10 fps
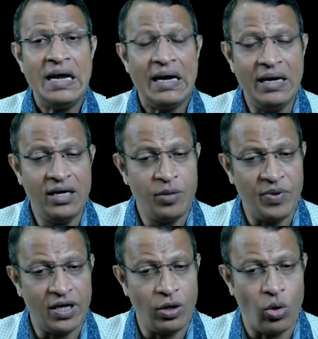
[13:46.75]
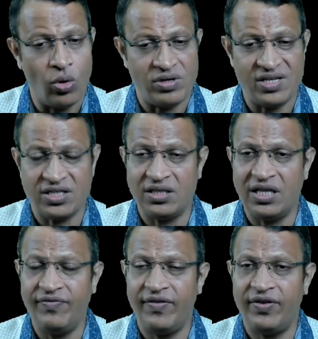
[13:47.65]
Indian Penal Code, Section
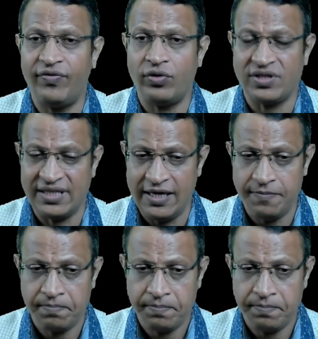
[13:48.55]
354C,